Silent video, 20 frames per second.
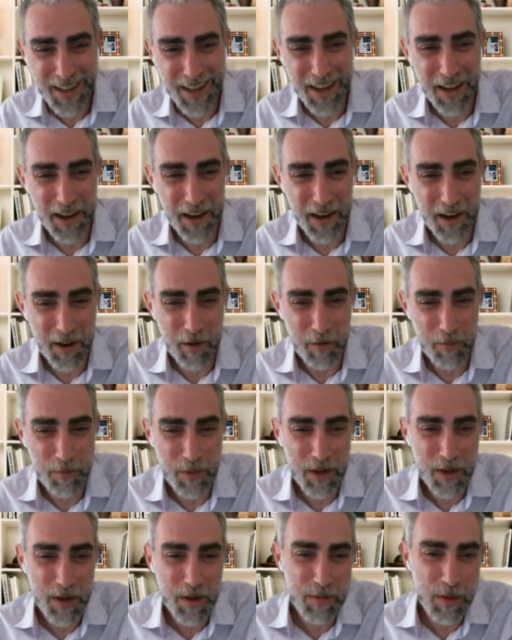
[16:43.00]

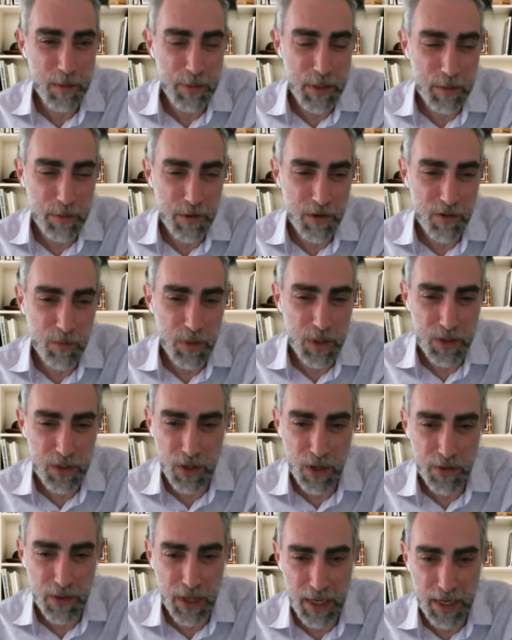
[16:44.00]
But people have built
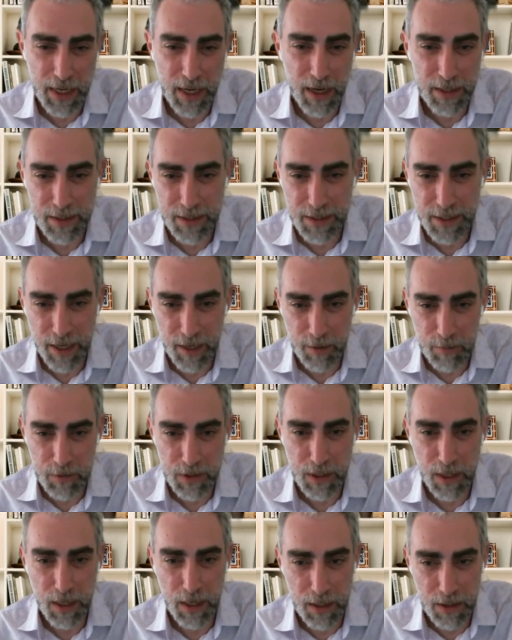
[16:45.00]
on that concept,
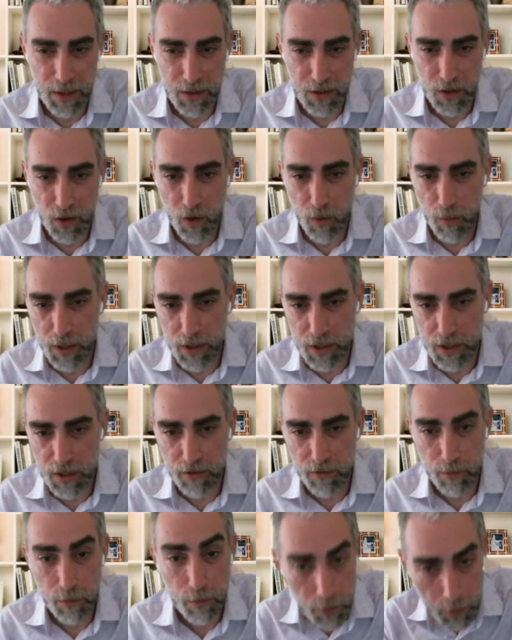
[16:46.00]
and there's a whole bunch of
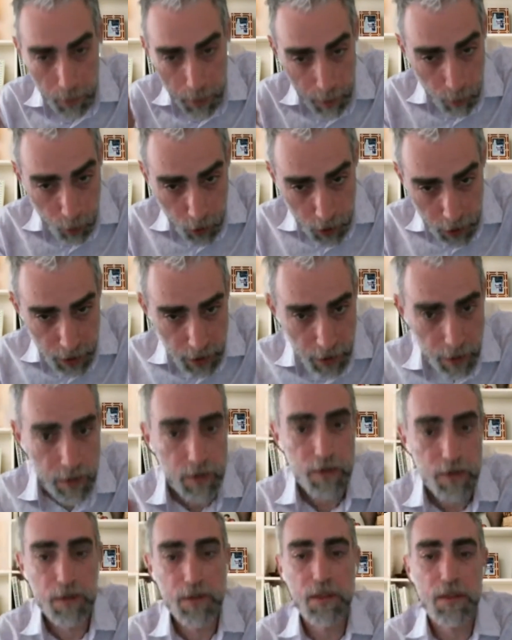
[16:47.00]
memory
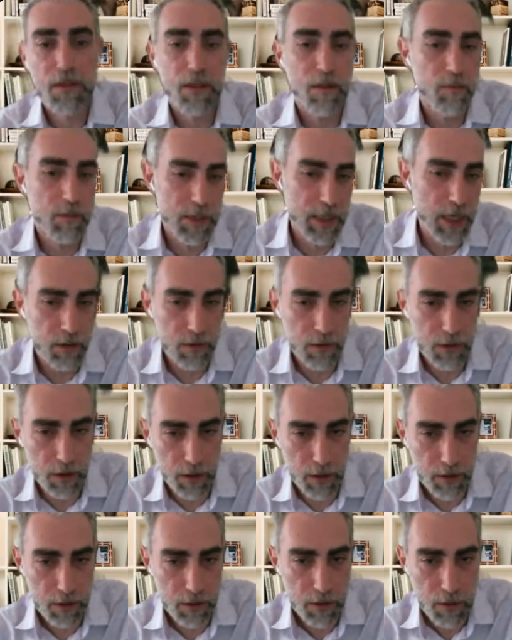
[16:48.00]
systems out
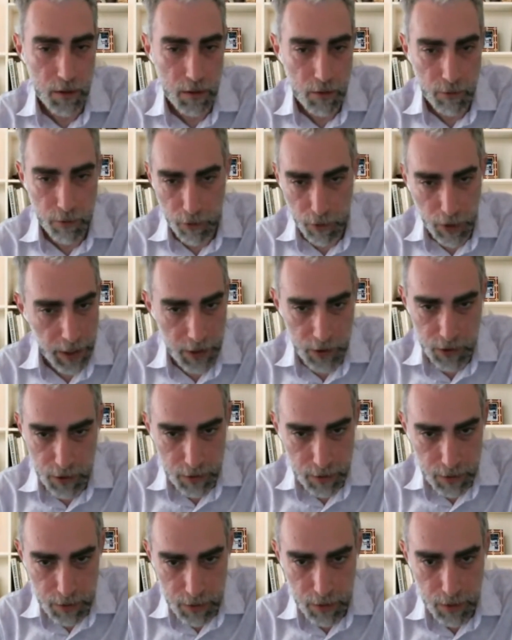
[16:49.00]
there for
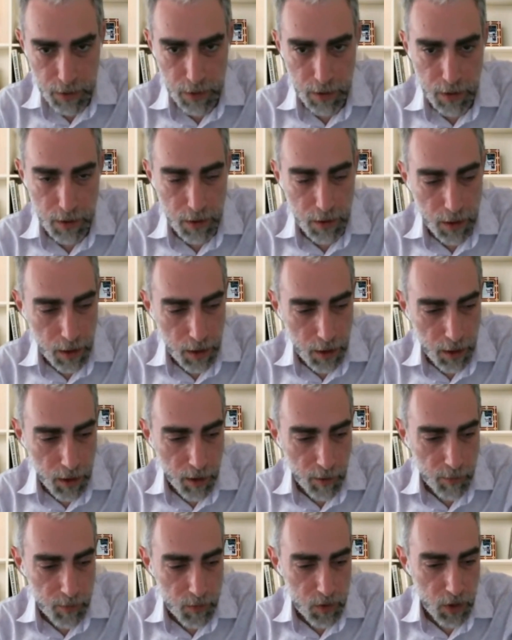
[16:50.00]
agents.
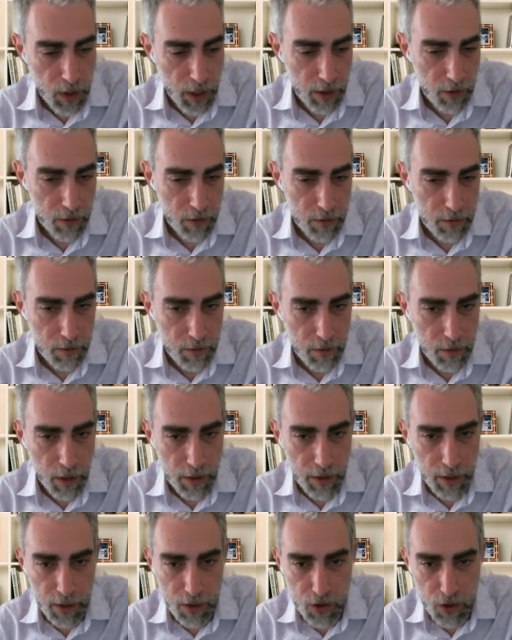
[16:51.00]
So I
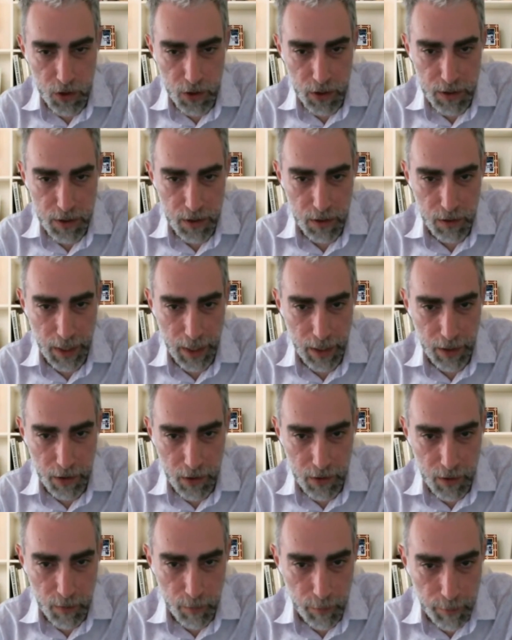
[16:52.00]
think the jury's still out
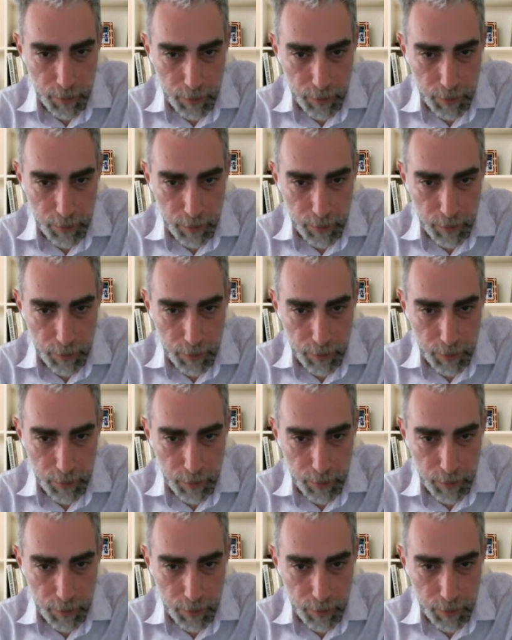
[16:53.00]
on the